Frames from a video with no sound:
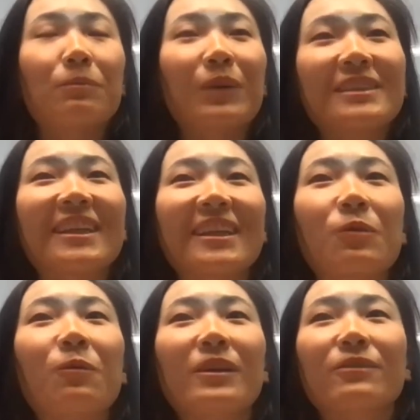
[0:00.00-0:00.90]

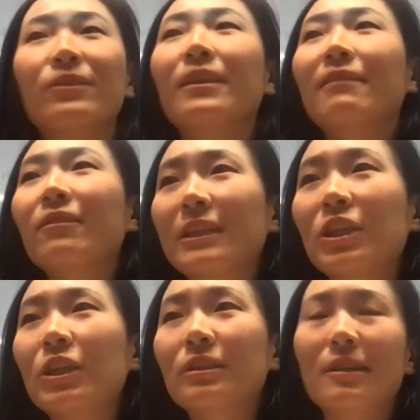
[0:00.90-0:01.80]
Basically, with field level
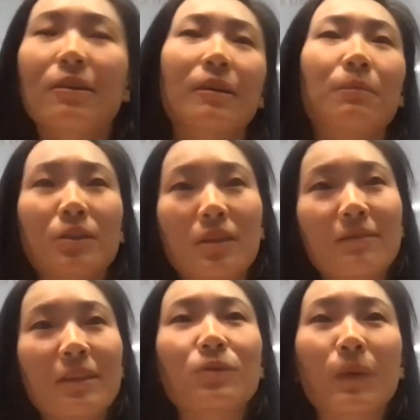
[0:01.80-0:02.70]
lineage, there are a bunch
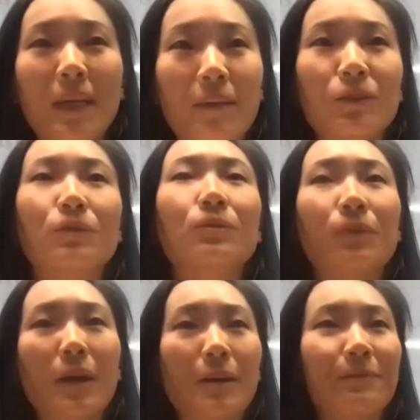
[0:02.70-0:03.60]
of things we can do
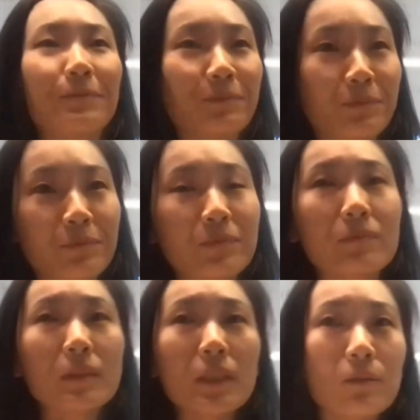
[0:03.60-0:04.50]

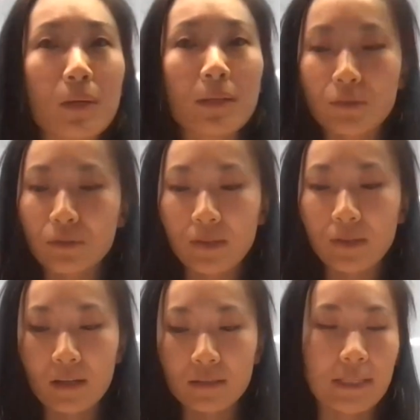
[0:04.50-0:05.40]
with root
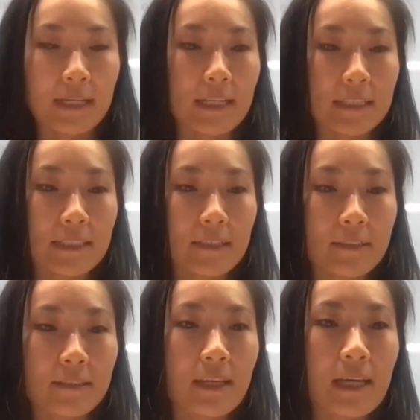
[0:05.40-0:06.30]
cause
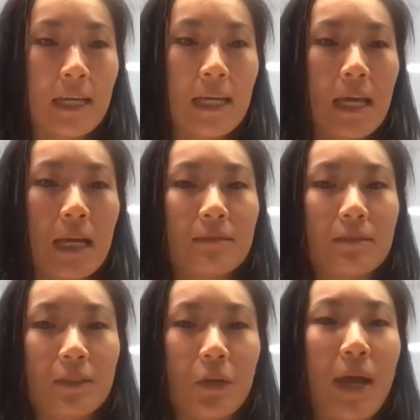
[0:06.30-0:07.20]
analysis.
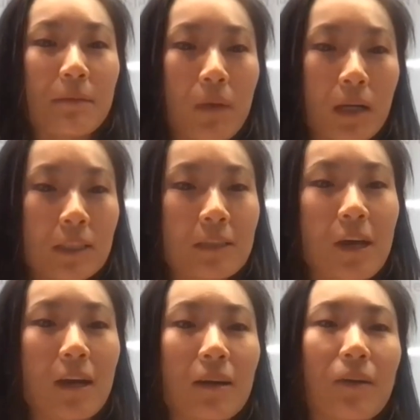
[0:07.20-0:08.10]
So at Monte
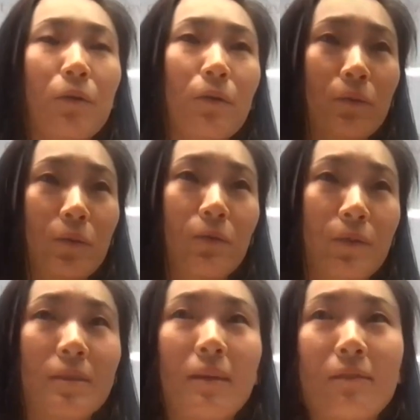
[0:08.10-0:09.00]
Carlo,
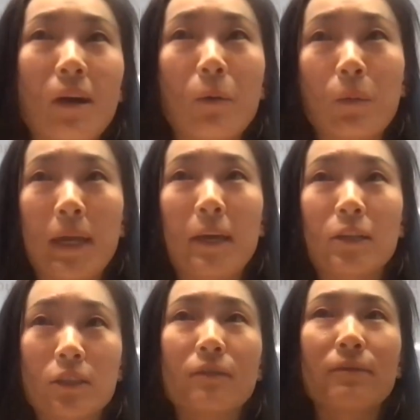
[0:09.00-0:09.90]
first of all, we are
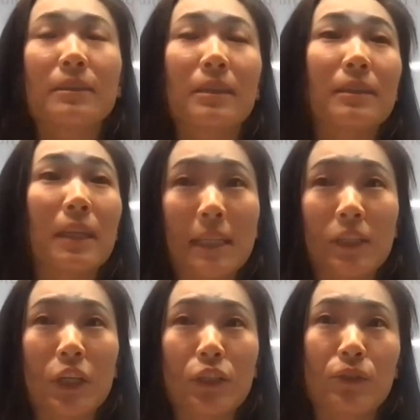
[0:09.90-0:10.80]
surfacing the
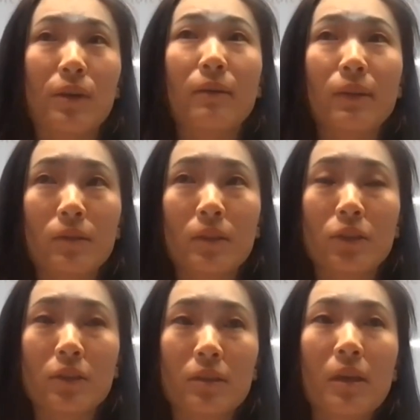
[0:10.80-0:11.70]
lineage to our
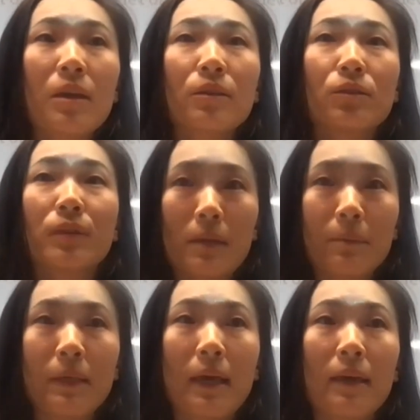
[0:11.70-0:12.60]
users through
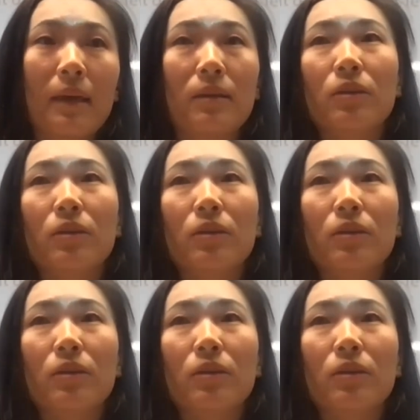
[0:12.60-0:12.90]
API and